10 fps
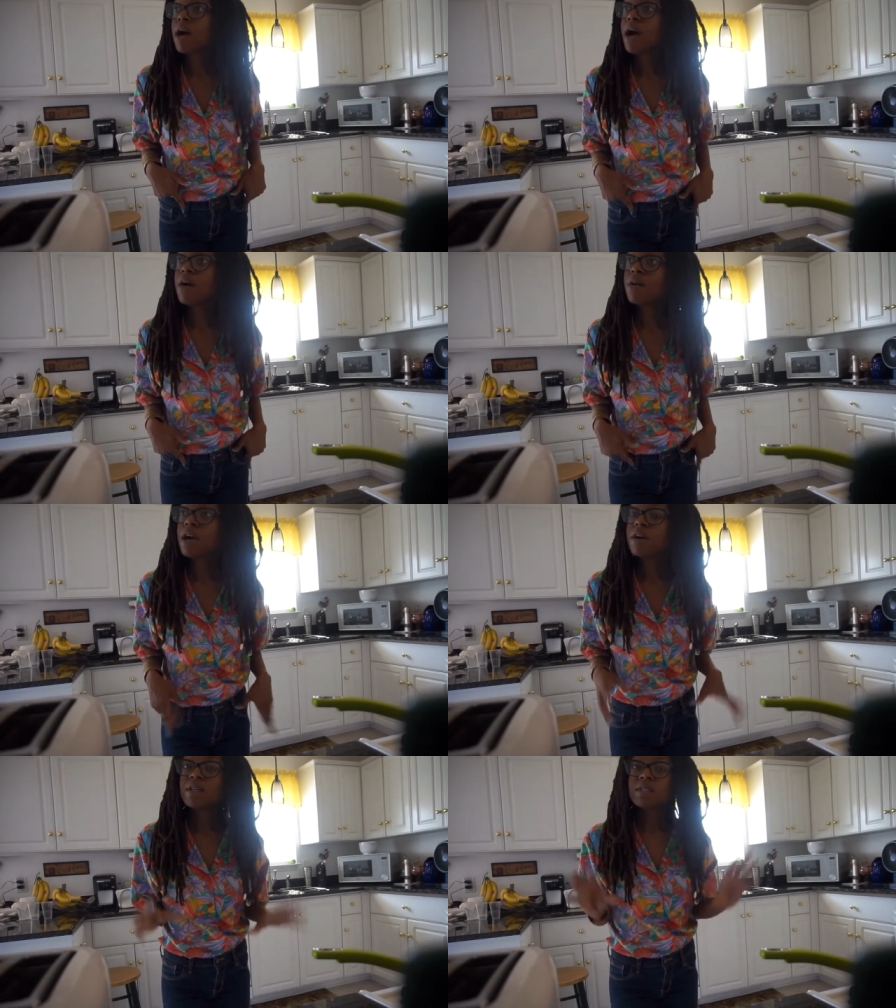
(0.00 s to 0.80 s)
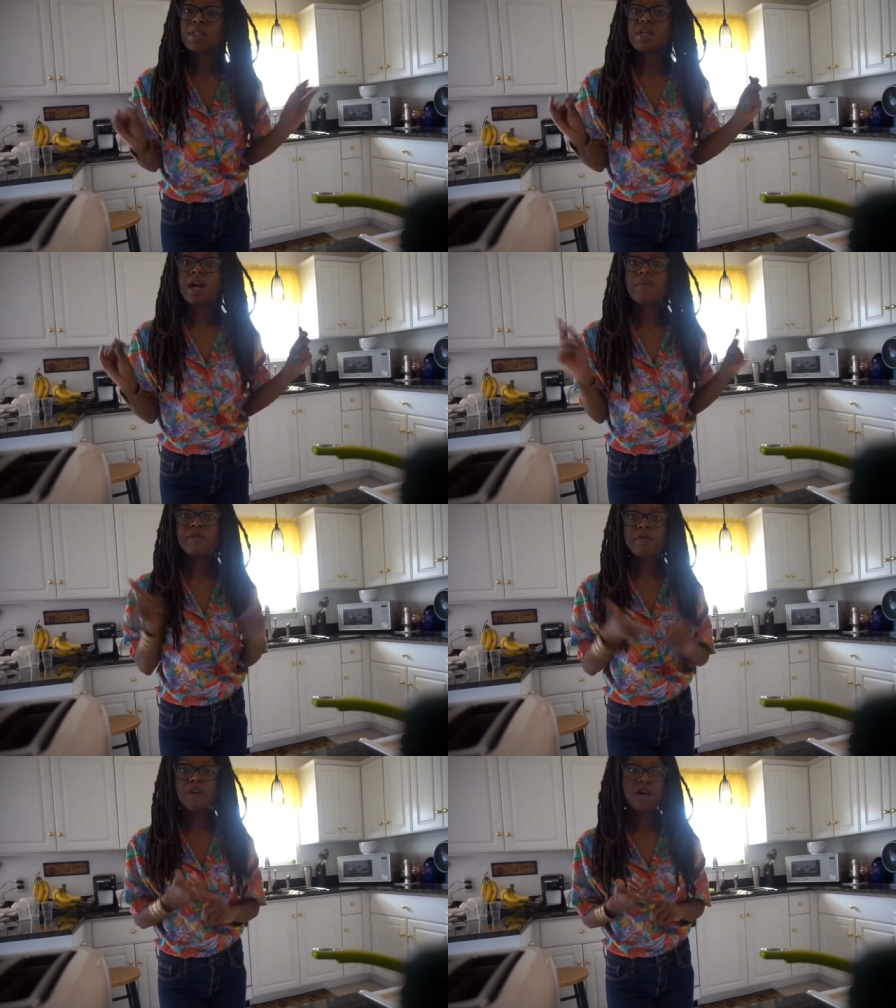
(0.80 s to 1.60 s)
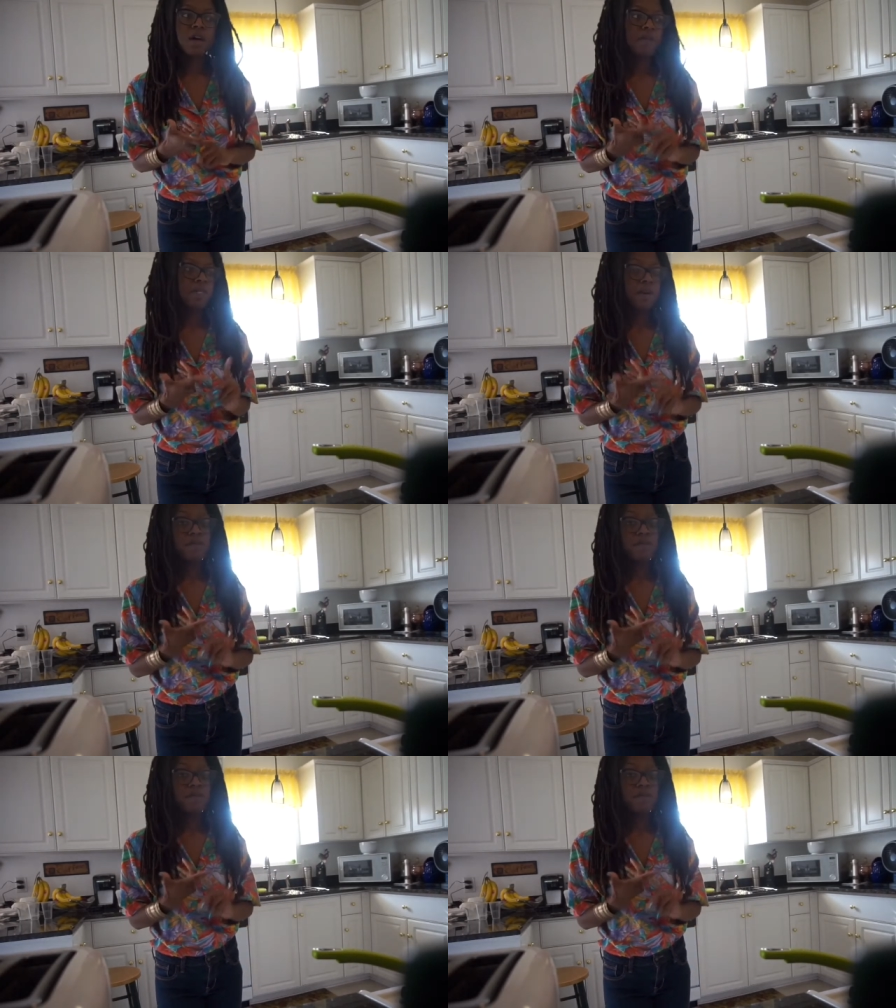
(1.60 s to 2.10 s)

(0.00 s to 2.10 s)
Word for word: out. you all gonna see. I'm gonna vlog. I'm gonna start